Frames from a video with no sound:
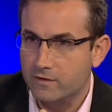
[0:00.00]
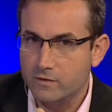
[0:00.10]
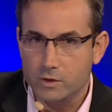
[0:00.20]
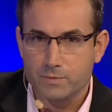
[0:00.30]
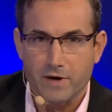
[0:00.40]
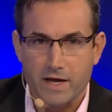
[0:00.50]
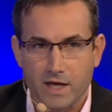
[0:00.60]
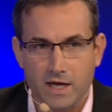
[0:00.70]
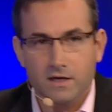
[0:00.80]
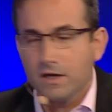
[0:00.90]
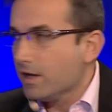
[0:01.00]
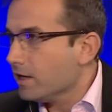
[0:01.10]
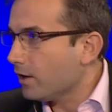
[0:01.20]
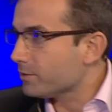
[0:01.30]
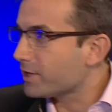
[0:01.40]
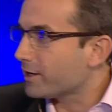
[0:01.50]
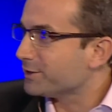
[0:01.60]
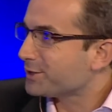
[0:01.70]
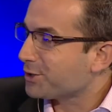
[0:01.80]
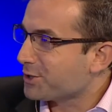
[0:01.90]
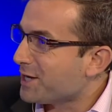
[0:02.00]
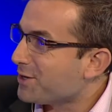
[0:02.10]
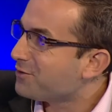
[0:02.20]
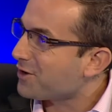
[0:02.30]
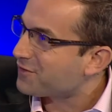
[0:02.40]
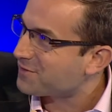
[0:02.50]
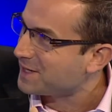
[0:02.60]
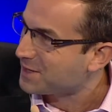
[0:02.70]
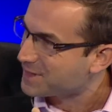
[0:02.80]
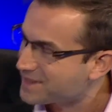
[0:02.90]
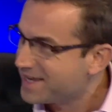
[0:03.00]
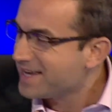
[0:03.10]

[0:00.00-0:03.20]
and of course Brett King. I'm sure you're now all very familiar with